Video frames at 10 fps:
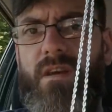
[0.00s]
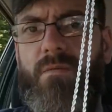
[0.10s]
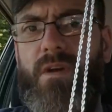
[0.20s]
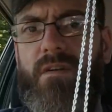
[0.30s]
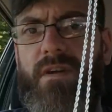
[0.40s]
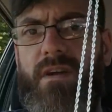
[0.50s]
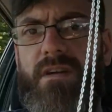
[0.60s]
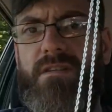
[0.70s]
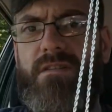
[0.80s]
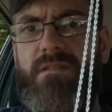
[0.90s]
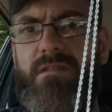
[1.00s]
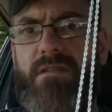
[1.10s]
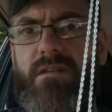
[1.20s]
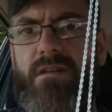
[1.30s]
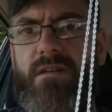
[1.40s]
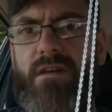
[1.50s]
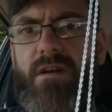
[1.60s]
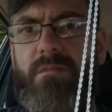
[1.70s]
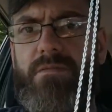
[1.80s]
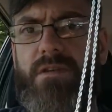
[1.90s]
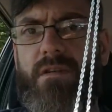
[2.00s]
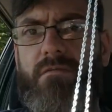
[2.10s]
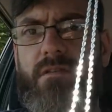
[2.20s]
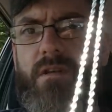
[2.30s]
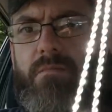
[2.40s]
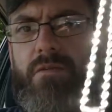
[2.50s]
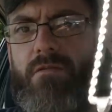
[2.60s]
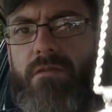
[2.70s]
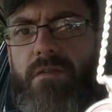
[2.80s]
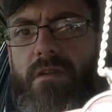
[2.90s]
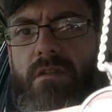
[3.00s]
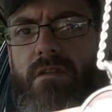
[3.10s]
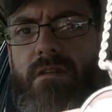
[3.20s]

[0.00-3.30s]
there we have it, guys. Absolutely beautiful.